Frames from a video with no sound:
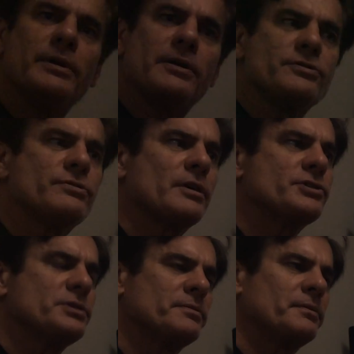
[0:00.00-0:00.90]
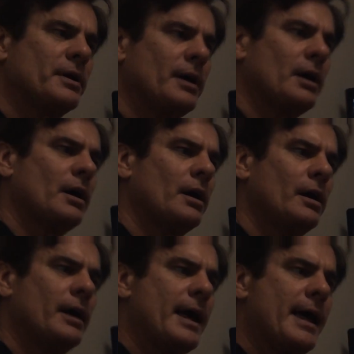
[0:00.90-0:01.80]
reconstruction,
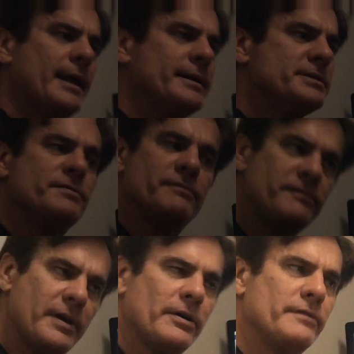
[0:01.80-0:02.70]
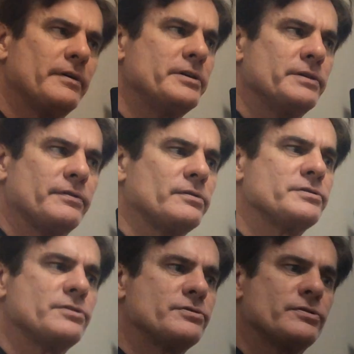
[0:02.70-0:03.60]
and it's a very, very
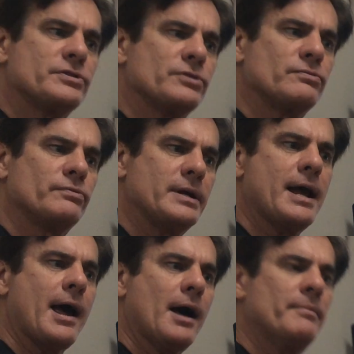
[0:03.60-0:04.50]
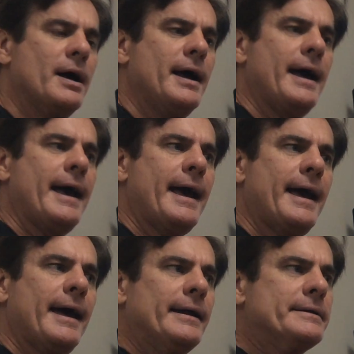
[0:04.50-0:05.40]
difficult surgery to rehab.
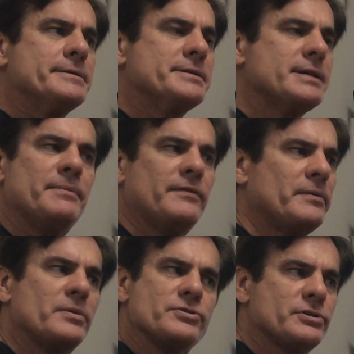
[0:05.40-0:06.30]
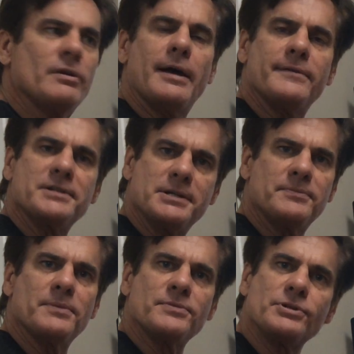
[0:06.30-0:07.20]
And some of them are still having
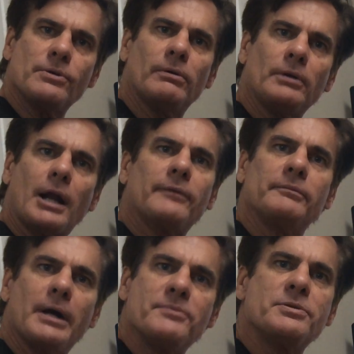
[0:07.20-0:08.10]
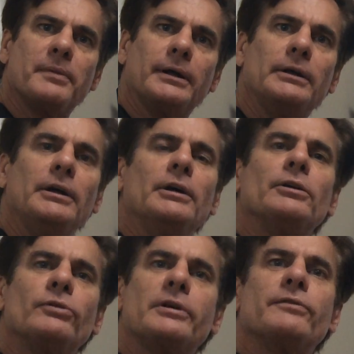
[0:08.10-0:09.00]
symptoms, so a lot of them come to me
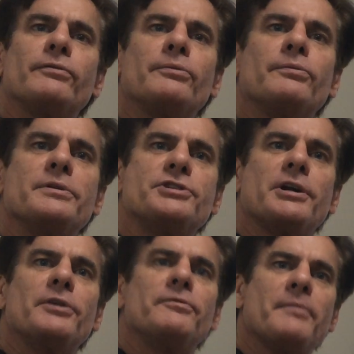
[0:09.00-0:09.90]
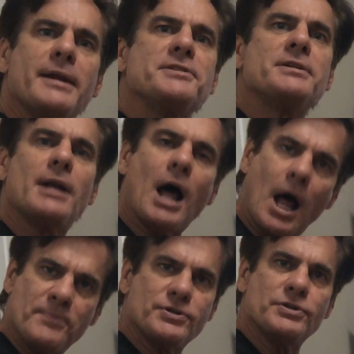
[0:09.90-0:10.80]
looking for regenerative medicine
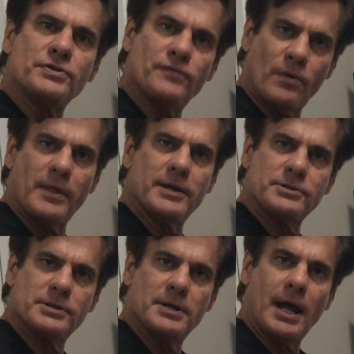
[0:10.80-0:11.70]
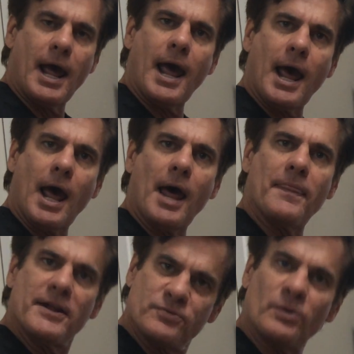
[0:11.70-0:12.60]
options for this.
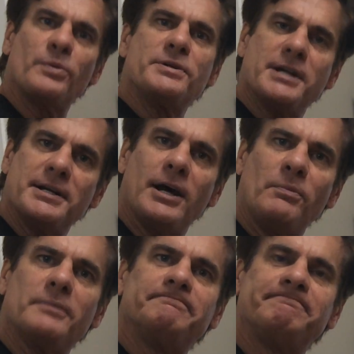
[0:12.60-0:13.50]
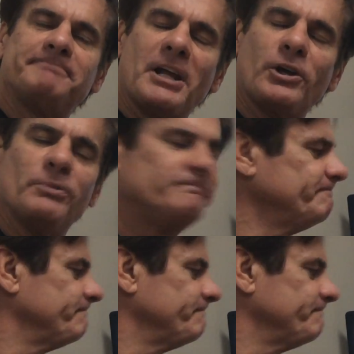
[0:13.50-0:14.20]
And that's where we tend to help them. Thank you.